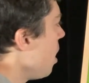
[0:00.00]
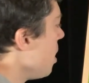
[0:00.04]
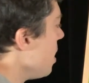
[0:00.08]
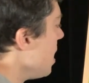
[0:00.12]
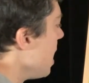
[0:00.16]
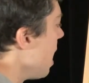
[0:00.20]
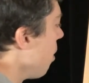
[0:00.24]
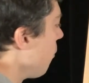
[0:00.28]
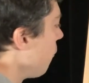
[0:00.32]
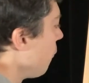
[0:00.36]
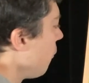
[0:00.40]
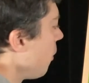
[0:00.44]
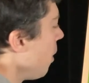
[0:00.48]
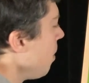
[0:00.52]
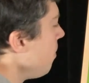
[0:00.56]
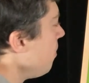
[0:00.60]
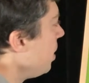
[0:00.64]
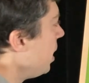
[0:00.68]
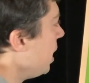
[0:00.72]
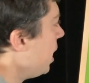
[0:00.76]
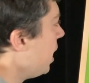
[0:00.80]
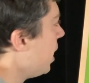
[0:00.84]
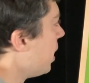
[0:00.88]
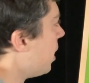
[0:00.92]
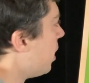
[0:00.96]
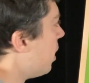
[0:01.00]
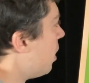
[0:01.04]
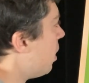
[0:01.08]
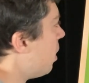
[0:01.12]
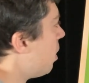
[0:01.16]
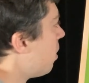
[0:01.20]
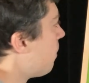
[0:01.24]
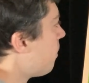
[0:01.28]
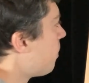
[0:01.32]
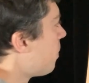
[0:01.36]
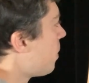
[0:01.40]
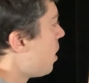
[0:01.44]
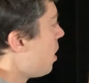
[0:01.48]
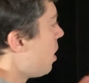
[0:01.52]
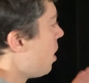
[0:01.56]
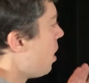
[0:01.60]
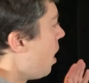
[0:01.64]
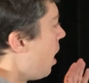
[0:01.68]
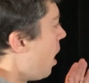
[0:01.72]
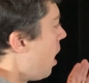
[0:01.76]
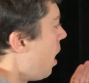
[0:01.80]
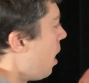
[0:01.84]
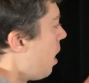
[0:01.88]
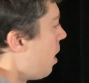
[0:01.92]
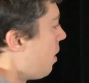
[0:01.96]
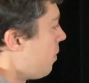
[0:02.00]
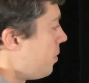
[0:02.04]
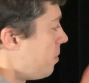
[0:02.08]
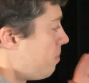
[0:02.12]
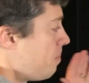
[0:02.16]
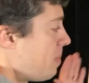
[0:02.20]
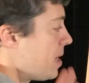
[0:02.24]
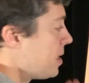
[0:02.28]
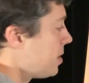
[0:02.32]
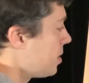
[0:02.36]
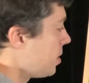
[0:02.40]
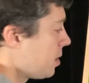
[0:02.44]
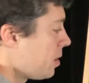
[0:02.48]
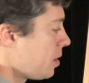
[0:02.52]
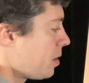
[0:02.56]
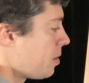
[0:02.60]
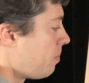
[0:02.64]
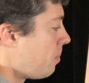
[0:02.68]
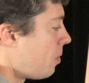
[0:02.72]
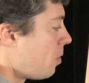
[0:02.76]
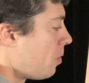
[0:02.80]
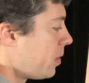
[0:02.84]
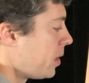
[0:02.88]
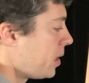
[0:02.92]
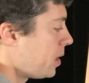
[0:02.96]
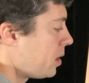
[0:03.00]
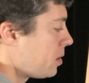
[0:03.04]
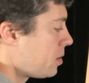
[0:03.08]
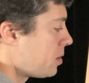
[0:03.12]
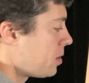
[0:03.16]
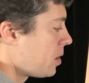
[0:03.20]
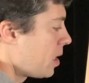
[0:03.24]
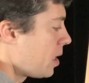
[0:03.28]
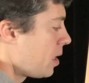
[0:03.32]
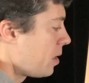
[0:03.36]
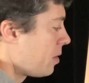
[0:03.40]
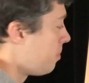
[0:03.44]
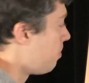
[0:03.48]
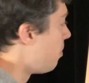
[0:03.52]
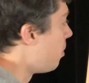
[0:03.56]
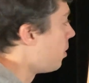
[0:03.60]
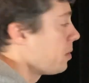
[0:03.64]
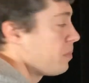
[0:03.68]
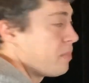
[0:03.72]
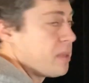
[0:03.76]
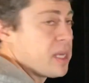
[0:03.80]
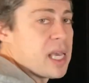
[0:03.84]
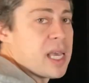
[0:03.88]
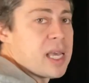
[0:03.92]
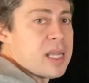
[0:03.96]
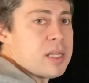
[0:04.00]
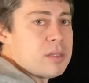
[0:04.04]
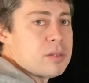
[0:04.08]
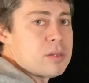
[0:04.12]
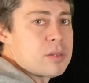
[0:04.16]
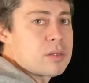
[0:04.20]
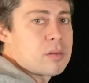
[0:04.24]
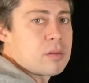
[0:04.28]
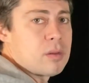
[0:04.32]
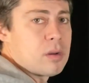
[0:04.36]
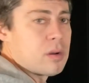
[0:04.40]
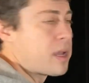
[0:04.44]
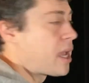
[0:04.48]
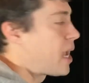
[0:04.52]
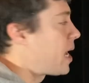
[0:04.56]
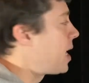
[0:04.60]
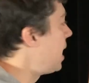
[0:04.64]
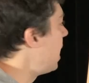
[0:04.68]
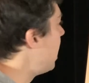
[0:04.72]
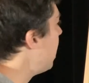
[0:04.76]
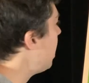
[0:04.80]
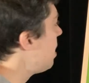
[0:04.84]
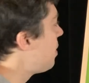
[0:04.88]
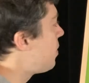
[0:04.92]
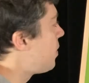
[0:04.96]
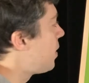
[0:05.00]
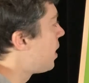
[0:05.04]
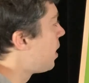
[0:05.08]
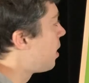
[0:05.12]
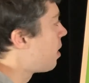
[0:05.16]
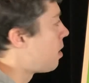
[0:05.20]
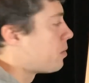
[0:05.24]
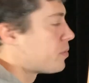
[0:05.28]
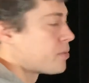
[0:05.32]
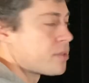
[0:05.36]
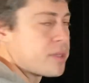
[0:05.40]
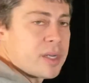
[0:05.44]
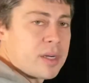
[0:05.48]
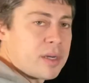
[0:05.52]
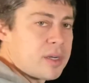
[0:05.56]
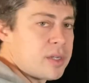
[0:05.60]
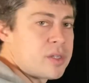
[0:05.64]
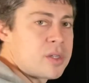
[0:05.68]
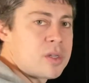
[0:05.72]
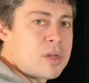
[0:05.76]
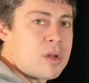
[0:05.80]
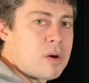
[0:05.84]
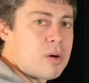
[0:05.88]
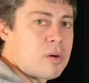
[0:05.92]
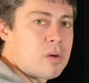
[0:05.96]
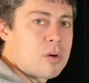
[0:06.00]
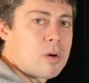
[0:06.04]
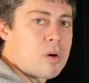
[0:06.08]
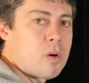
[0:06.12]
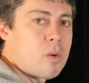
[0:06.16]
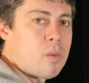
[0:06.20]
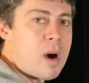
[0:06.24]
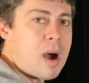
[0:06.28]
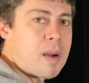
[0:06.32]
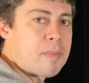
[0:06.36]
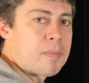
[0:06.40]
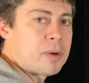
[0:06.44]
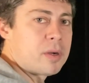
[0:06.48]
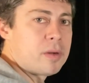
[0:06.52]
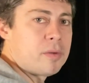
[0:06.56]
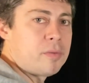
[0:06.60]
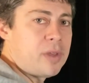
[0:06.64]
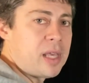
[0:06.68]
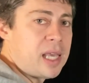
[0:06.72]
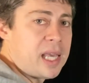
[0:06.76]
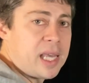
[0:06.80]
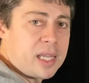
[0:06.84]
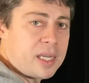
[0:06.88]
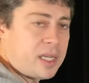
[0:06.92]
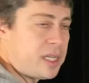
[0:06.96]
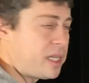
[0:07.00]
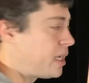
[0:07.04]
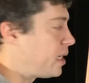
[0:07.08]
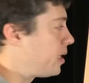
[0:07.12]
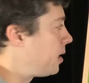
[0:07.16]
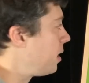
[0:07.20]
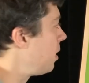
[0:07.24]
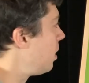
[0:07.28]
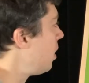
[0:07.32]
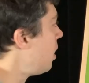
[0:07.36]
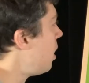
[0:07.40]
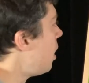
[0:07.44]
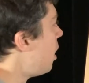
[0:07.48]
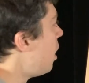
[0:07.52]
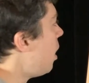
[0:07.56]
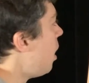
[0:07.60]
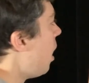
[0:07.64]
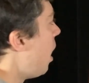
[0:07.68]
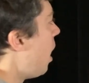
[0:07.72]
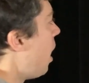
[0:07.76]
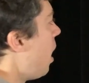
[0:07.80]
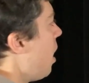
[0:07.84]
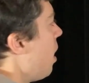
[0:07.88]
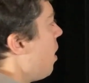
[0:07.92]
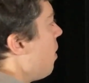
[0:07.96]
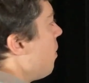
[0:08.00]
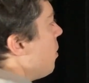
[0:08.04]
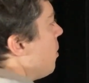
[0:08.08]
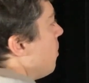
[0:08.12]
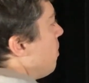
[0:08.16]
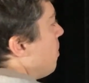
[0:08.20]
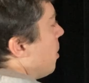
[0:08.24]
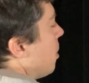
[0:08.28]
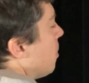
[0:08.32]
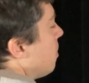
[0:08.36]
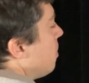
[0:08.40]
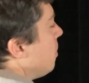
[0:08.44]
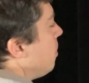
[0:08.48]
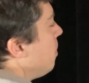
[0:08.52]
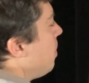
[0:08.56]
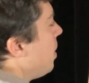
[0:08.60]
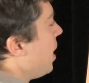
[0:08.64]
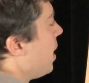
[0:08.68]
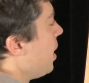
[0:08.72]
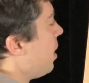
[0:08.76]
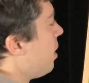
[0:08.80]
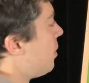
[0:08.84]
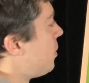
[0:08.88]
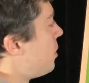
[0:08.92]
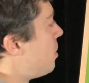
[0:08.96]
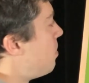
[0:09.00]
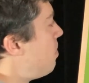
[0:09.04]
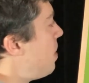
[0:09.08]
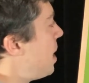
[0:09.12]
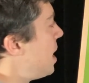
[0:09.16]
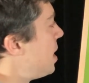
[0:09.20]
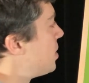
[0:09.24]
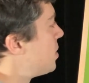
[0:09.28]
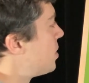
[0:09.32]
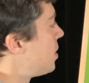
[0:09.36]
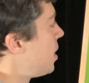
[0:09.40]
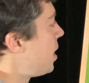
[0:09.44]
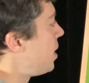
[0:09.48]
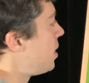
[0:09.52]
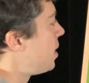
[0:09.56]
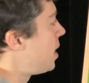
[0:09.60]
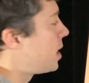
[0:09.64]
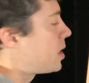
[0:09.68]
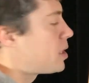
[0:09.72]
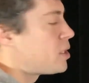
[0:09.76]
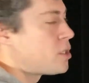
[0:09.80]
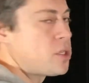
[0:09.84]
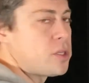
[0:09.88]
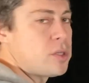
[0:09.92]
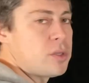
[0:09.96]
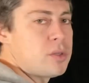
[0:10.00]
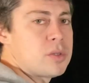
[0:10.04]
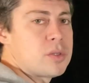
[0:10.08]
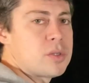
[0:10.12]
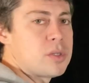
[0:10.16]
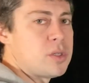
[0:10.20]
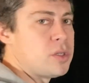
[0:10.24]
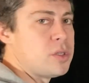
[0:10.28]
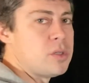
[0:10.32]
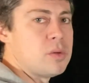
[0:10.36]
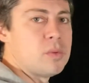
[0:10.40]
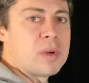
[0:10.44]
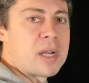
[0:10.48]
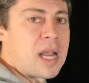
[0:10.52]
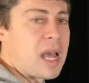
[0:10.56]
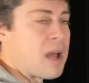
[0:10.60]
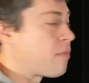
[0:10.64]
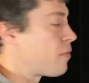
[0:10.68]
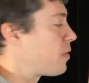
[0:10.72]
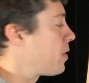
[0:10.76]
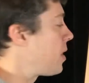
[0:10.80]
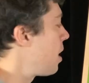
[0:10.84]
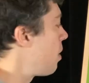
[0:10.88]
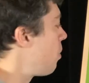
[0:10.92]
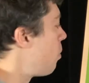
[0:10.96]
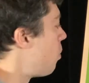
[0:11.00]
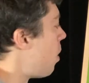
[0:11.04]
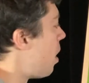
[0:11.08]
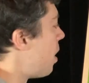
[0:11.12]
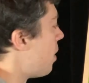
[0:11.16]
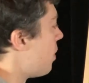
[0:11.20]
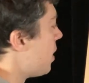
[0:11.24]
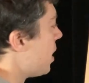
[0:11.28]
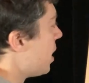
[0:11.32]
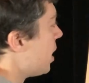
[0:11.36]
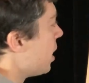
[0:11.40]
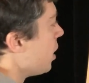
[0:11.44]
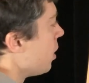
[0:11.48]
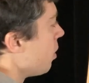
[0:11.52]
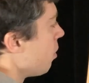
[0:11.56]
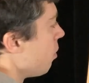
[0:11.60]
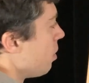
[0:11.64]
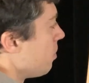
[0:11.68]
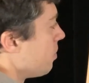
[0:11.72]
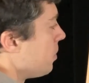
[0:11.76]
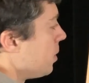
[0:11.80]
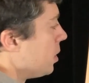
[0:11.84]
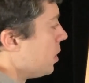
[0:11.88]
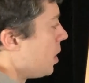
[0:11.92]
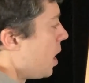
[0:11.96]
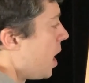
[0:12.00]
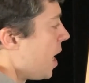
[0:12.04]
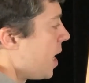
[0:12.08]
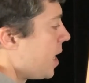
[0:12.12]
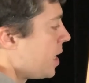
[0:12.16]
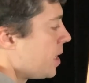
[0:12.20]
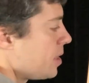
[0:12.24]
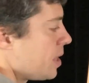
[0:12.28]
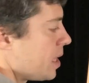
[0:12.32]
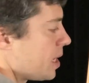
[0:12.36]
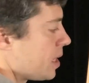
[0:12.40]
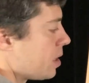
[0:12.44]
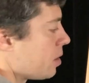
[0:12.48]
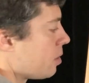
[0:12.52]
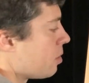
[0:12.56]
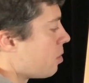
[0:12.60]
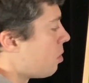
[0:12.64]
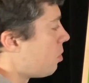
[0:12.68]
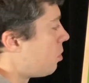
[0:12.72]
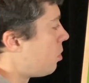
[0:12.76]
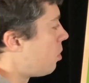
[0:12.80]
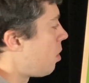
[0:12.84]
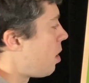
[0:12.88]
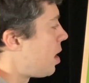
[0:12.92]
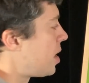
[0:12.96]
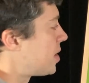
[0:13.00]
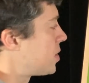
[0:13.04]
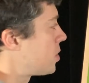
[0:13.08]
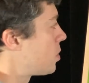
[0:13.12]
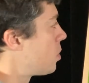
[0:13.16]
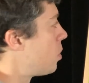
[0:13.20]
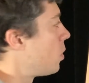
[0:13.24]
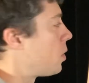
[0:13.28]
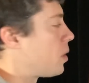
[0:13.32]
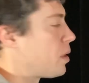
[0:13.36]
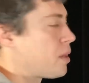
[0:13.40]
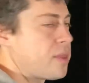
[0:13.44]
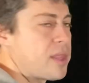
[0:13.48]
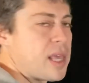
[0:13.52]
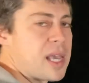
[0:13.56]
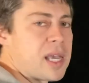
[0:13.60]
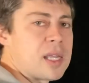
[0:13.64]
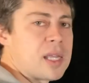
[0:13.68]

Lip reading: Now from here, basically the point begins. Okay, anything goes. There is no cooperative hit here. The purple player at the baseline, they can choose to do whatever they want. They can go up the line, they can go cross court, they